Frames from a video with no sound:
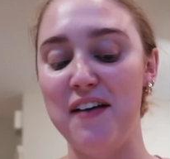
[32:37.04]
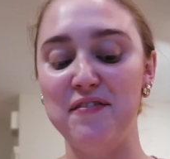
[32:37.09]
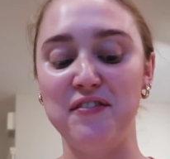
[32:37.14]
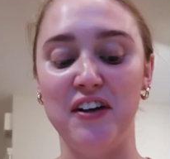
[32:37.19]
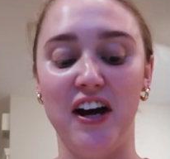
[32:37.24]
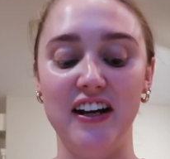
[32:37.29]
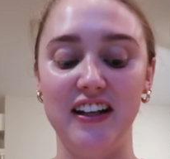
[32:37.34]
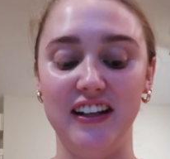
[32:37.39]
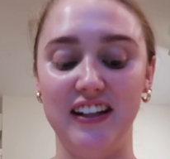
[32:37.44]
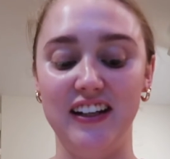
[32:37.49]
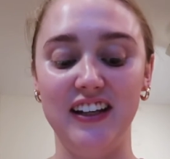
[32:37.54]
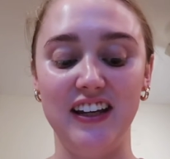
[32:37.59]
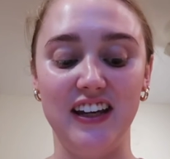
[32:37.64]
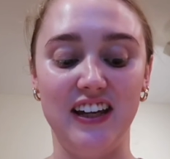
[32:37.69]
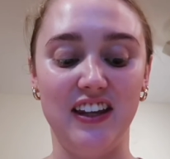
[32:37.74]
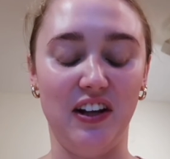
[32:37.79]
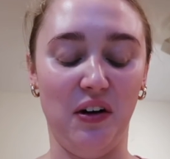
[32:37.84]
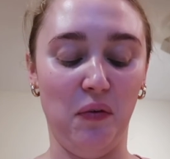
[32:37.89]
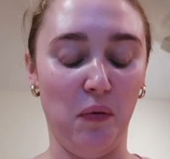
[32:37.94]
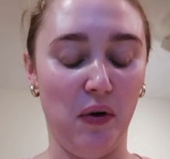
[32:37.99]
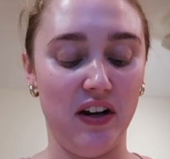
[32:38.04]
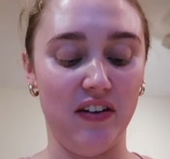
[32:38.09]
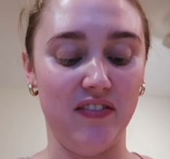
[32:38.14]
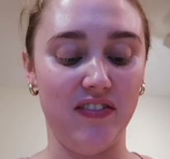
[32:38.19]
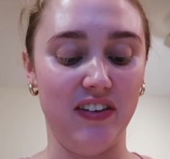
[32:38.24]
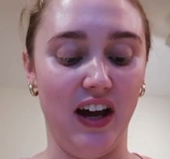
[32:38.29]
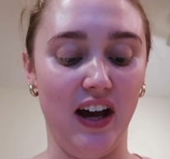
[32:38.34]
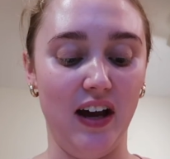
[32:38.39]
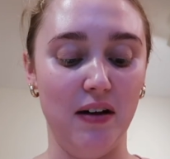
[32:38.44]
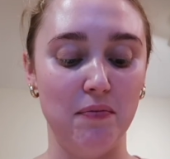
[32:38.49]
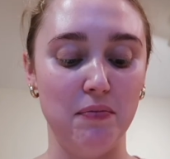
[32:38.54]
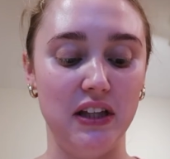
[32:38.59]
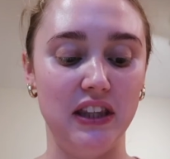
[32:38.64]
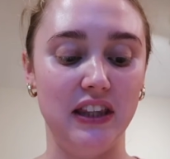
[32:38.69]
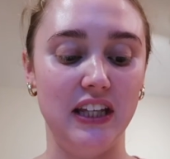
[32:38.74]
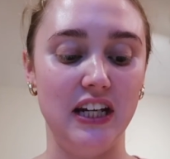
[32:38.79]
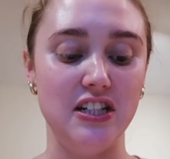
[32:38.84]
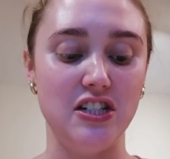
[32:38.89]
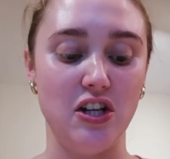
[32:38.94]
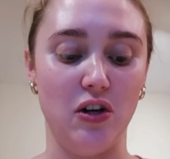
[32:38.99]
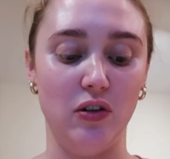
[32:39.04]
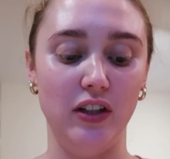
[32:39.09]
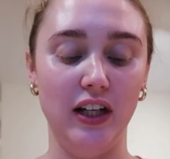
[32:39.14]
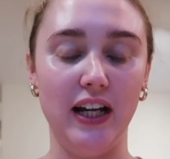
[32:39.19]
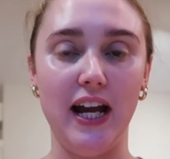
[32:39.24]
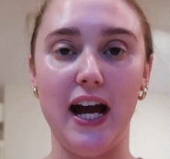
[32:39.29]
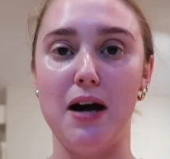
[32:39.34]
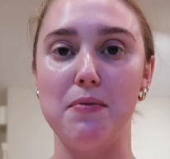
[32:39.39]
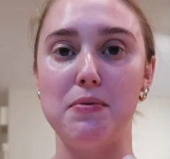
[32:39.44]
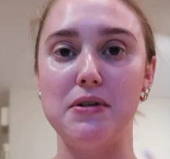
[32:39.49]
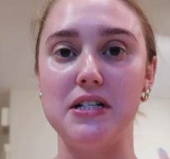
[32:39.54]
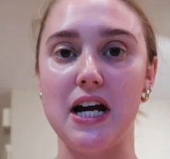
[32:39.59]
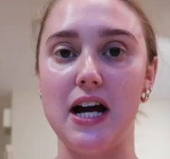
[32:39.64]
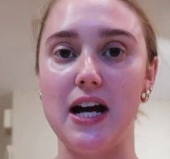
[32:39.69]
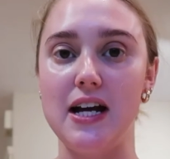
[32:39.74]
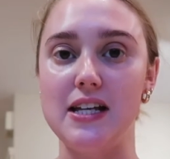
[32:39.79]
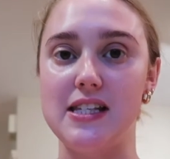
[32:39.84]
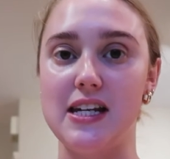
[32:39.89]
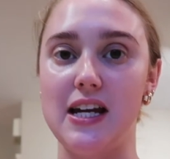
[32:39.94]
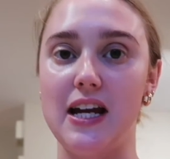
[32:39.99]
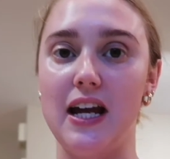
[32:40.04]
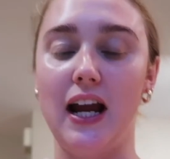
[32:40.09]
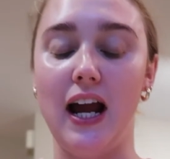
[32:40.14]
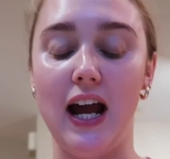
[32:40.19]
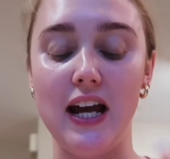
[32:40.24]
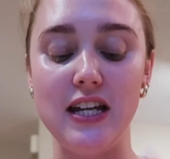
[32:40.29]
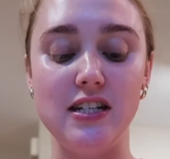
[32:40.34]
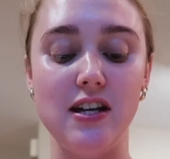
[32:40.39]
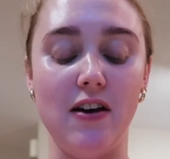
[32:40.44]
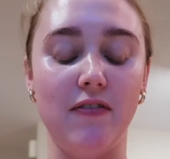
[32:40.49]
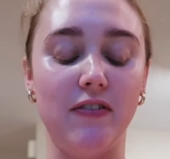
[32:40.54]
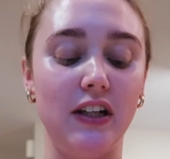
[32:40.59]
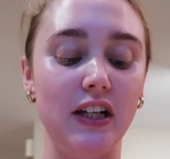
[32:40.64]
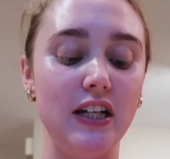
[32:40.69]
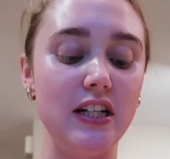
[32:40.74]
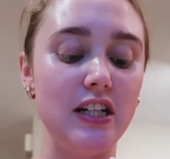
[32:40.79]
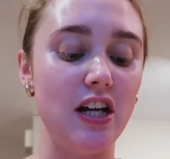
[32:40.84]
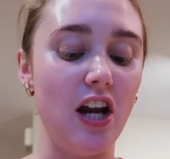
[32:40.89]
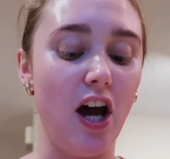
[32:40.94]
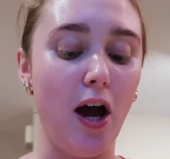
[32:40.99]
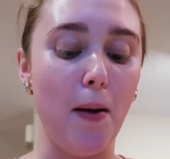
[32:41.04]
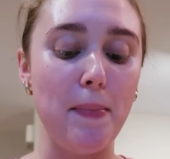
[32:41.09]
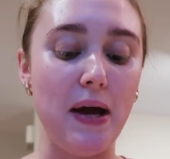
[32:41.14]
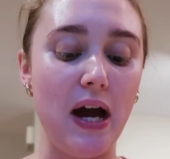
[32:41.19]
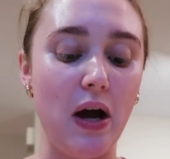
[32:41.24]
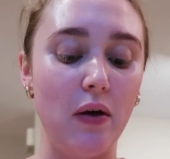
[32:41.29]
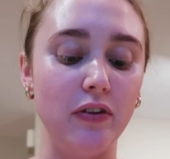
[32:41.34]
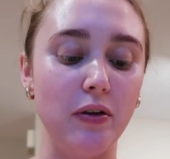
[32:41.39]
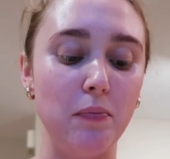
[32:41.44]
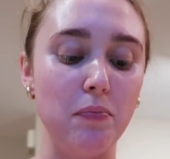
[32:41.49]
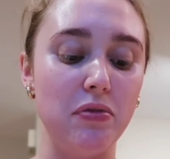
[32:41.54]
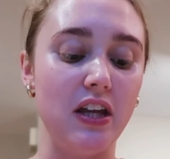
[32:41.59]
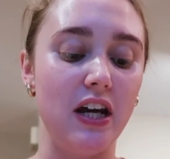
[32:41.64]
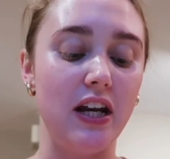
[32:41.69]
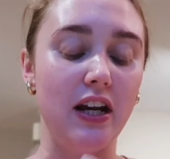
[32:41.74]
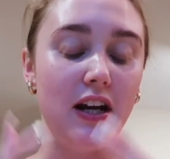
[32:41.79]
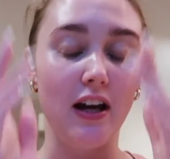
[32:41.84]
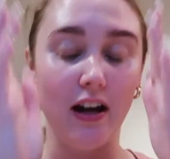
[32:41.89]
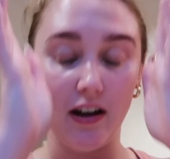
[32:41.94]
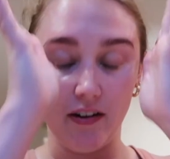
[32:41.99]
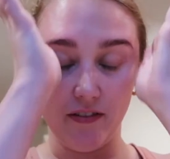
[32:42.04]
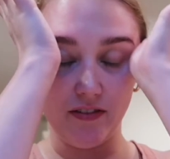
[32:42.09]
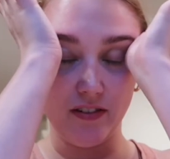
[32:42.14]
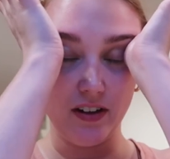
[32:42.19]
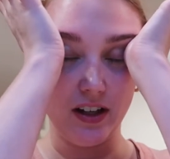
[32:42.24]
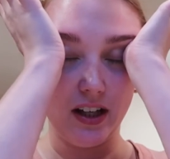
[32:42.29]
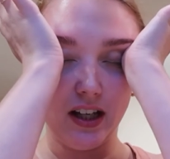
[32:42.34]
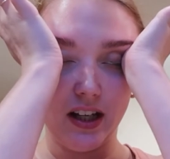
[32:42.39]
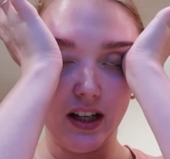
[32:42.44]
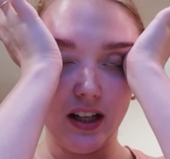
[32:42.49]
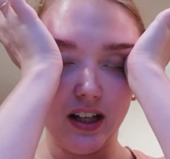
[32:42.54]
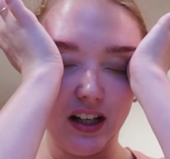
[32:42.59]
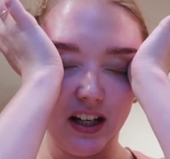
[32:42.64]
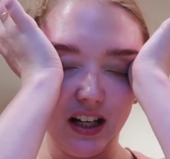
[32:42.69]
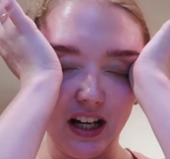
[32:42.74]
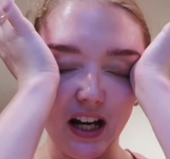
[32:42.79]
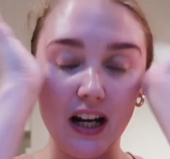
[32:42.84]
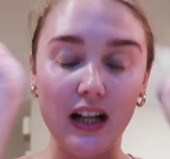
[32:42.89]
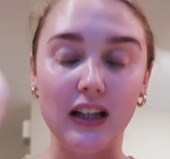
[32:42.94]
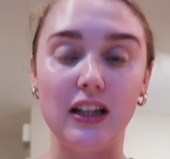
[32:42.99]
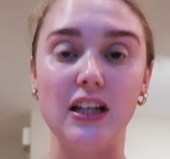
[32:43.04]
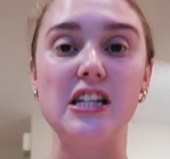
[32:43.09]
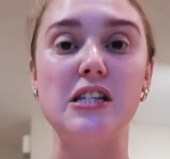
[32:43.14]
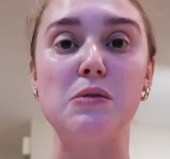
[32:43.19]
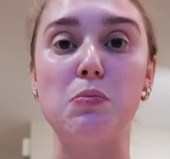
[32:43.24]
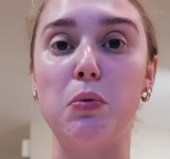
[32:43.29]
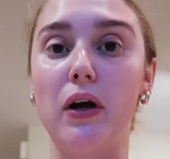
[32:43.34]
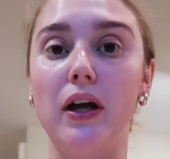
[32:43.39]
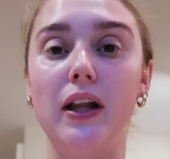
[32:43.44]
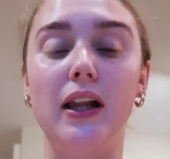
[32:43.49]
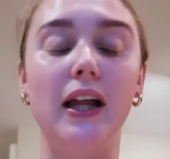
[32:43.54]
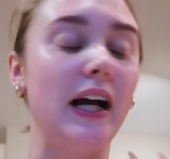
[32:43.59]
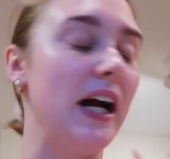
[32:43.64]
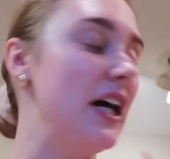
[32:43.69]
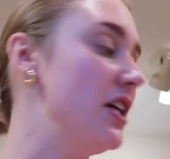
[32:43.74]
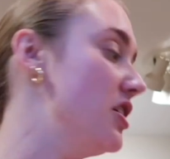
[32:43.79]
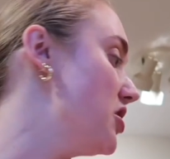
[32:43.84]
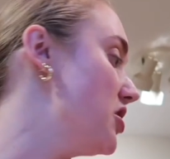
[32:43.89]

not eating either one of them. They don't look appetizing. I definitely did not pound them thin enough, and at this point, like, I